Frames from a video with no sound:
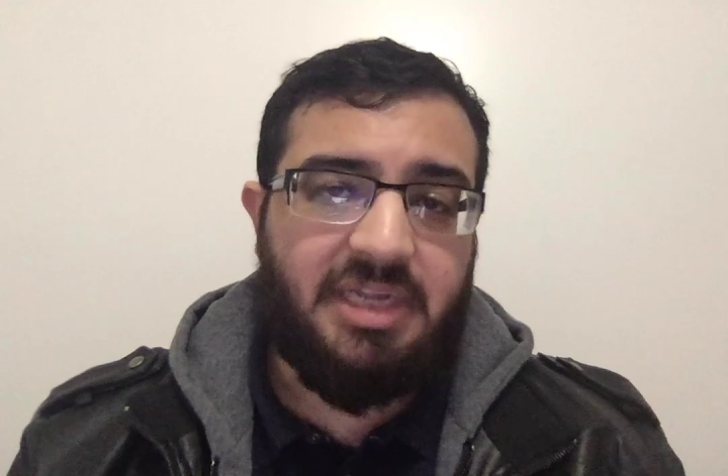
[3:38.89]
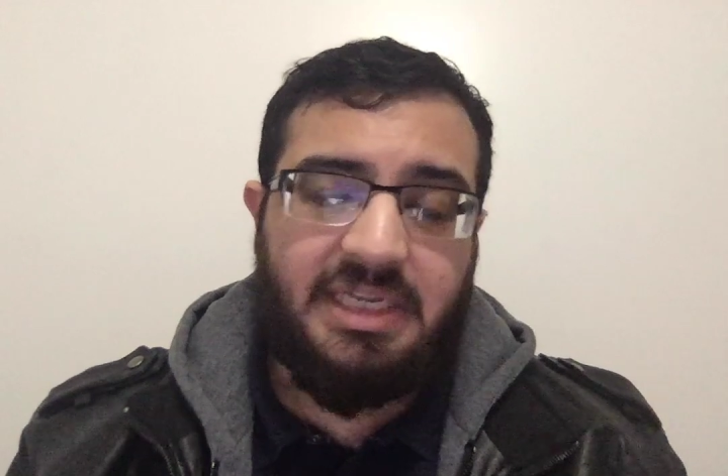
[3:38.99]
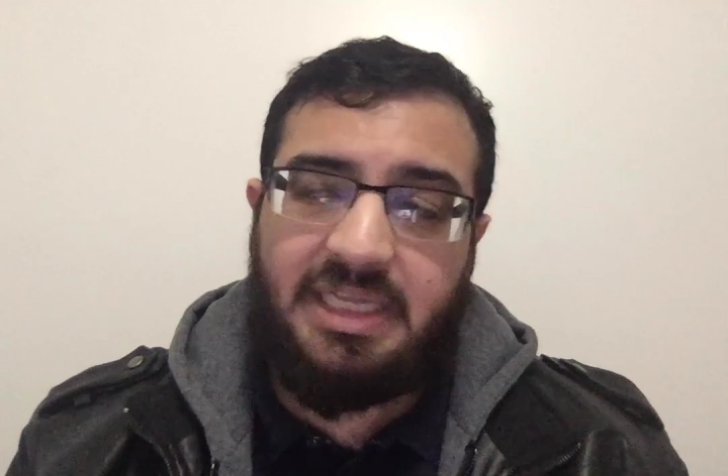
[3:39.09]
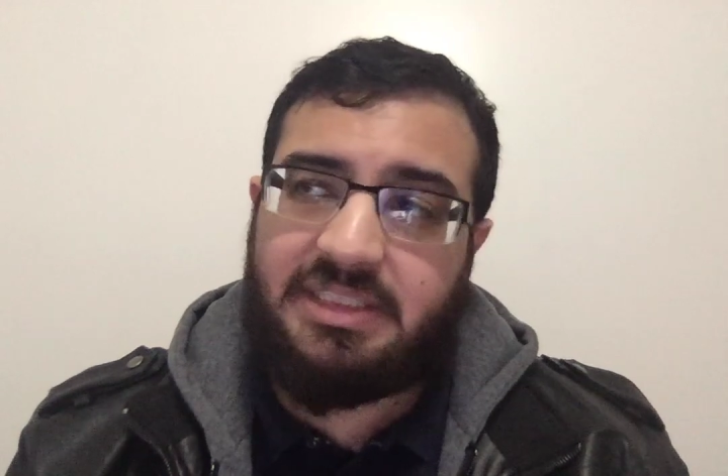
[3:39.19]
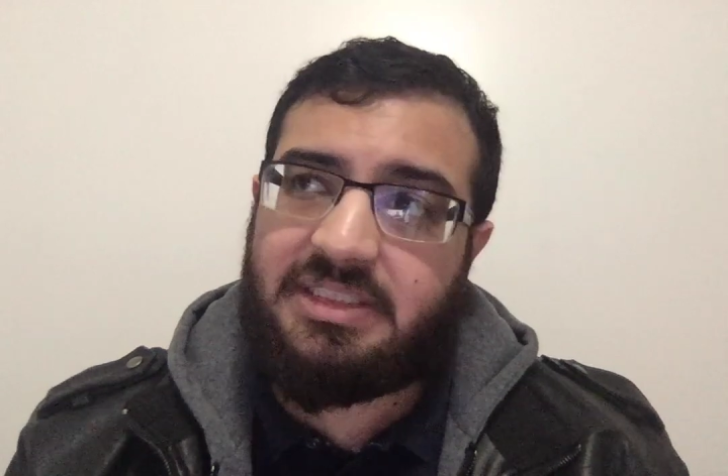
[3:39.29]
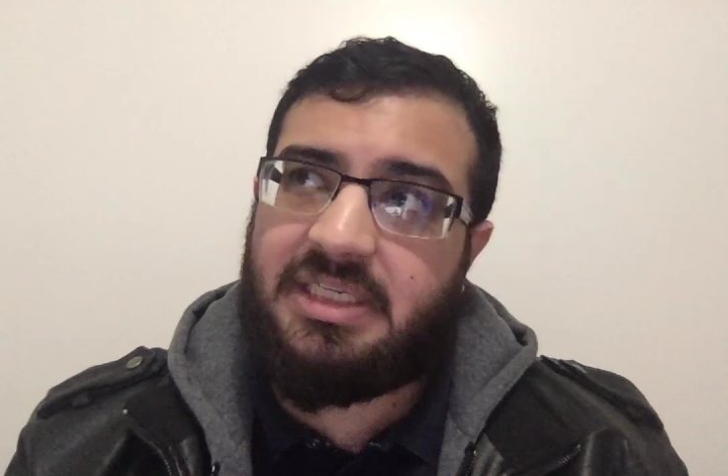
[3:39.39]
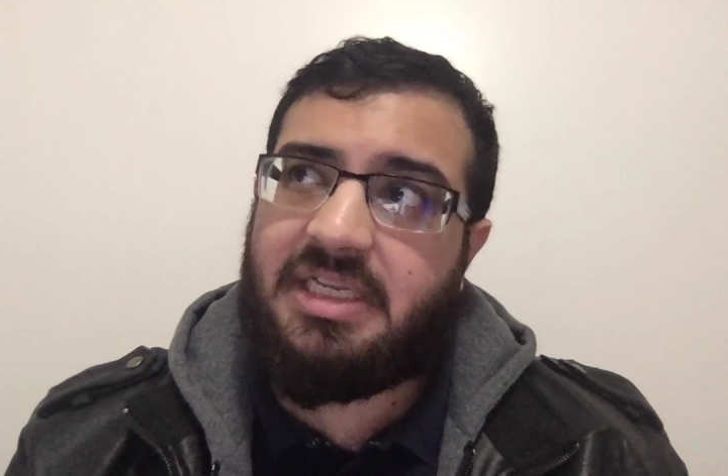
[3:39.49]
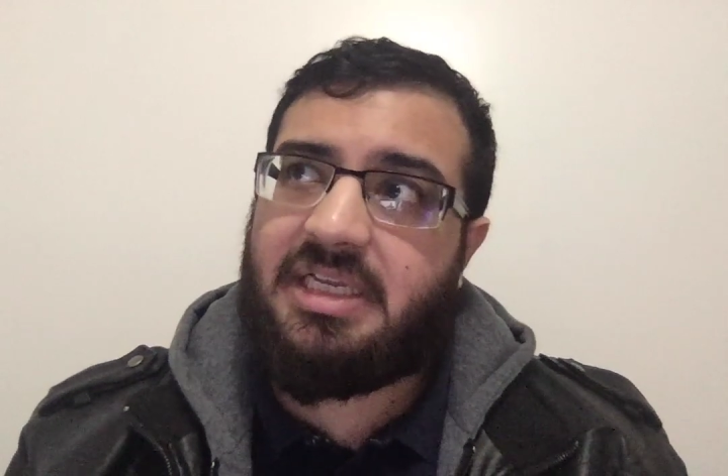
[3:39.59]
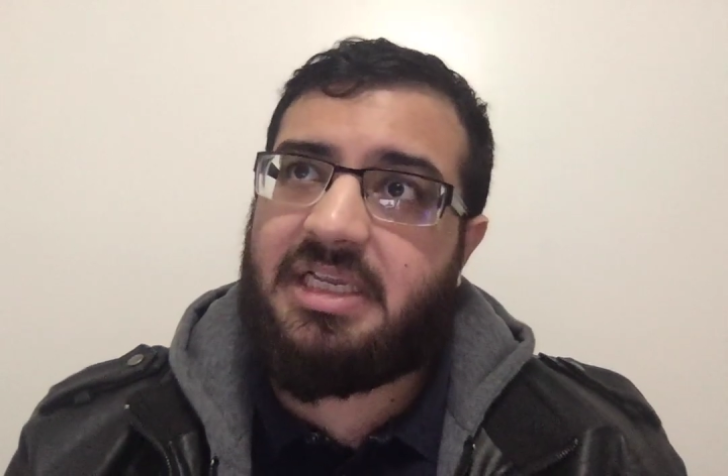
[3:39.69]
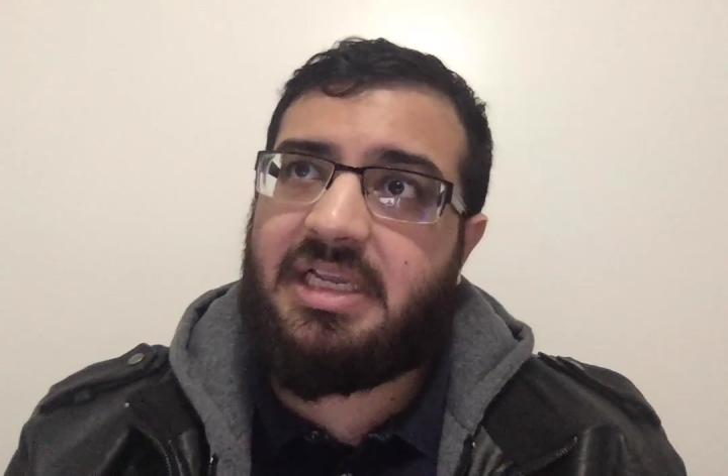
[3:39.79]
I guess,
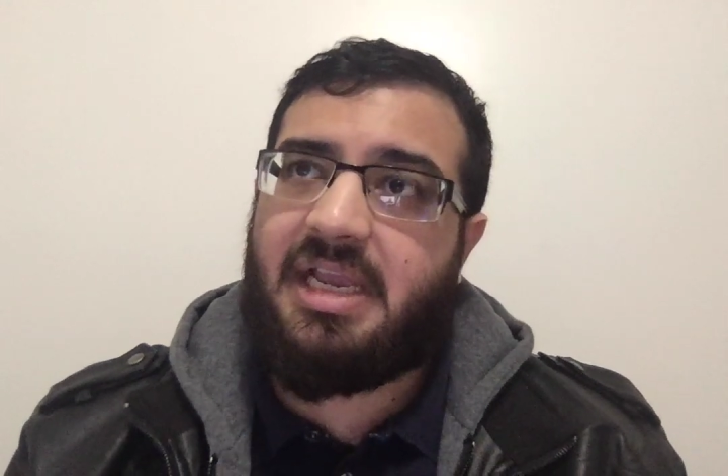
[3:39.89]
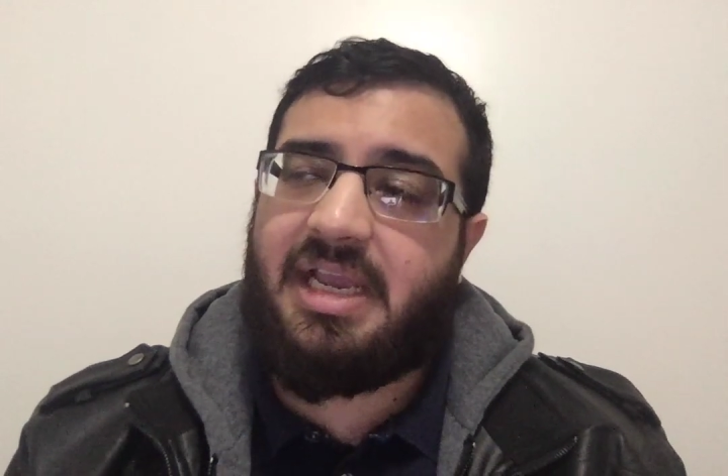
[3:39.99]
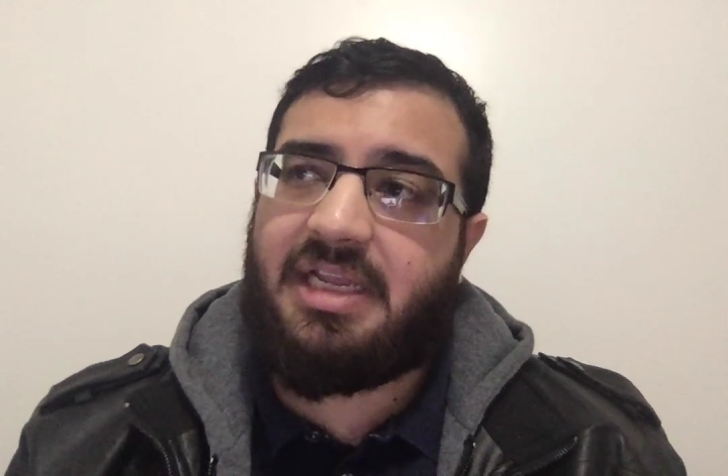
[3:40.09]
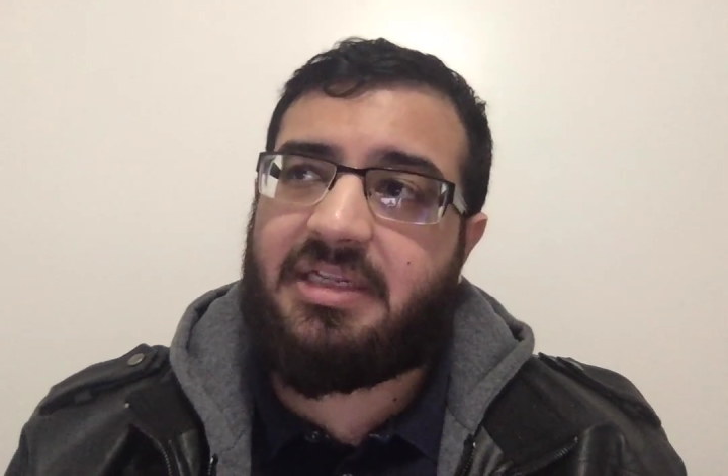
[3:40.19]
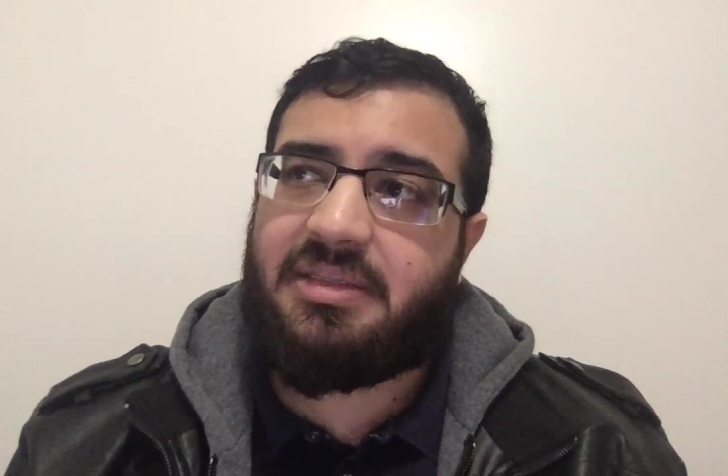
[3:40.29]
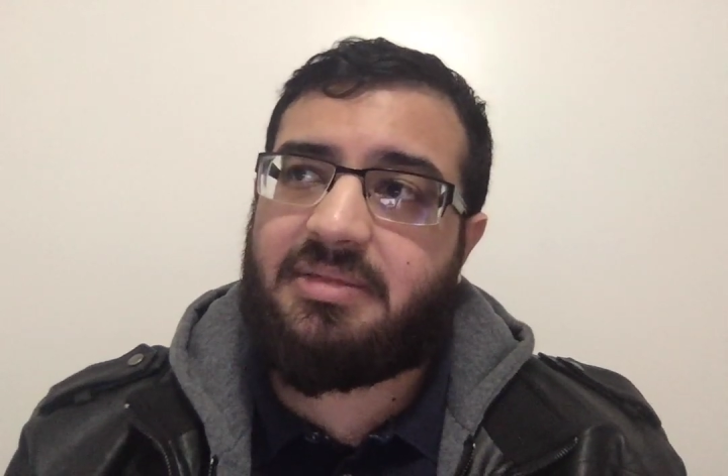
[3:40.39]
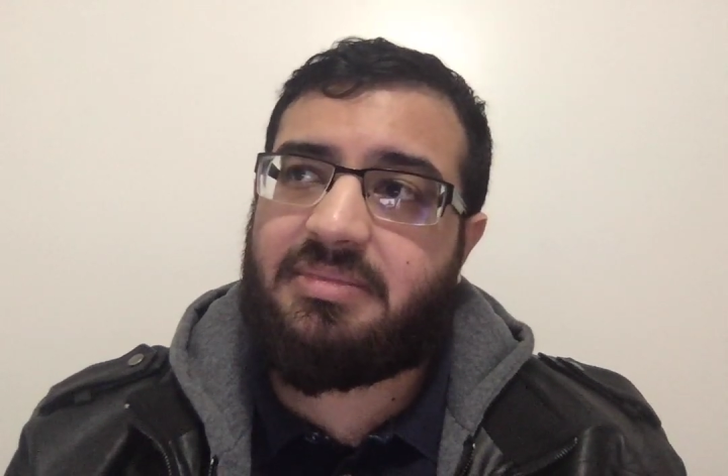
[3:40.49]
and